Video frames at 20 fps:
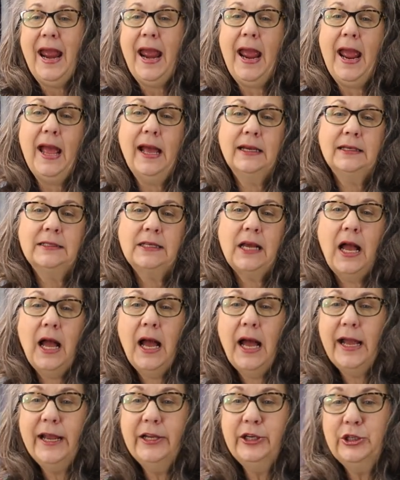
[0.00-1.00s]
And
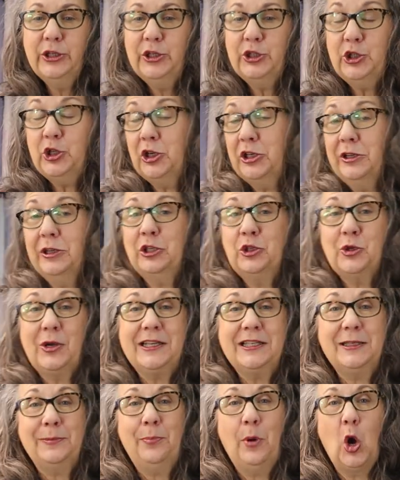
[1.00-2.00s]
I took the
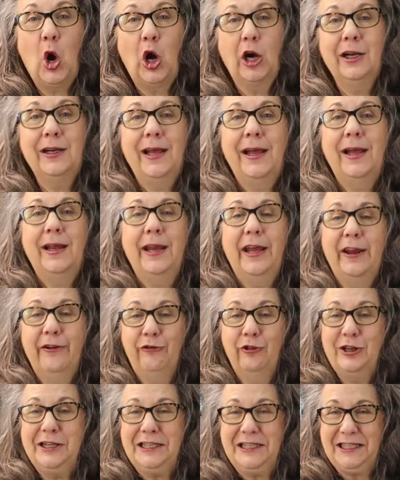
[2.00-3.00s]
dress apart at
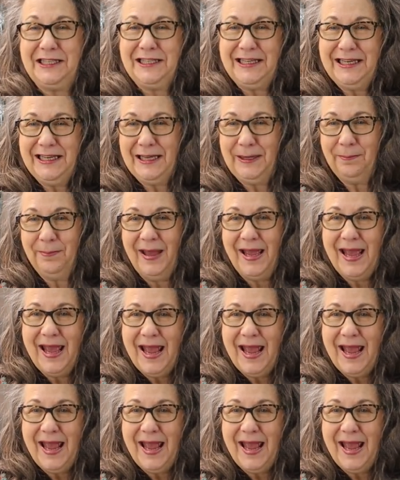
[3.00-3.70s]
every seam